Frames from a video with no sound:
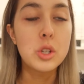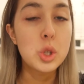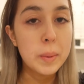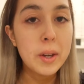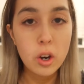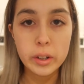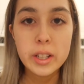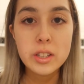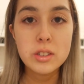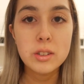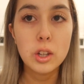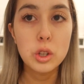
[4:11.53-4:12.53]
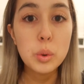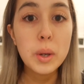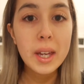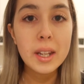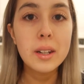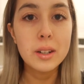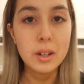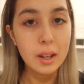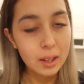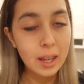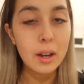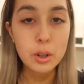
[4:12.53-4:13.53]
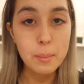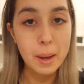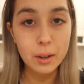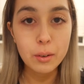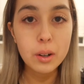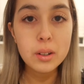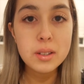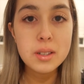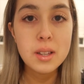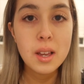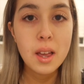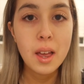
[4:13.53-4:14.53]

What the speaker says: To be honest, you can count your macros